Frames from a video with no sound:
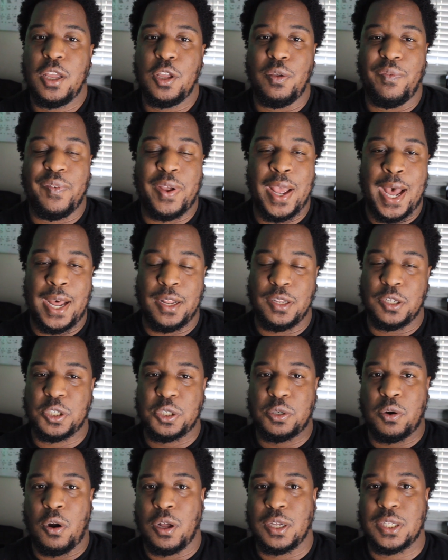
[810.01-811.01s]
You've got the
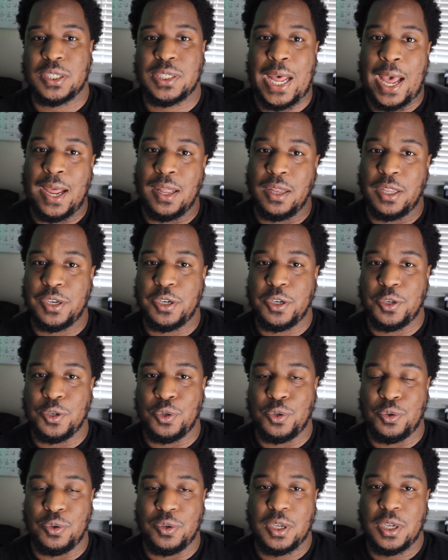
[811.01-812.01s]
strong silent
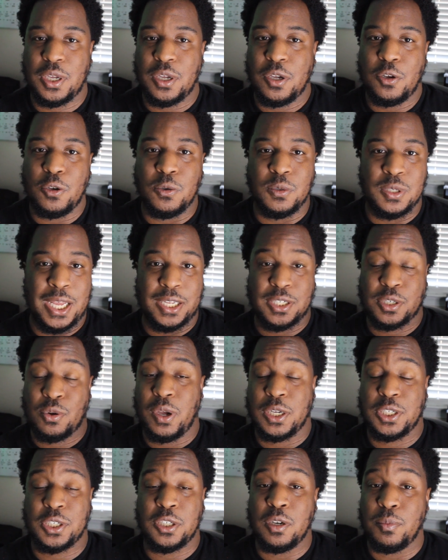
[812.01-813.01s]
dude, who has
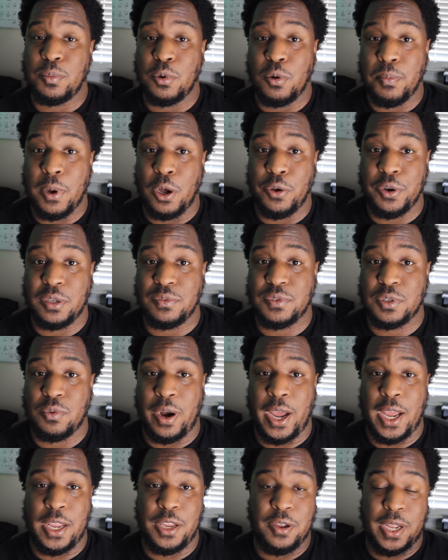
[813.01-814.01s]
questionable motives, right?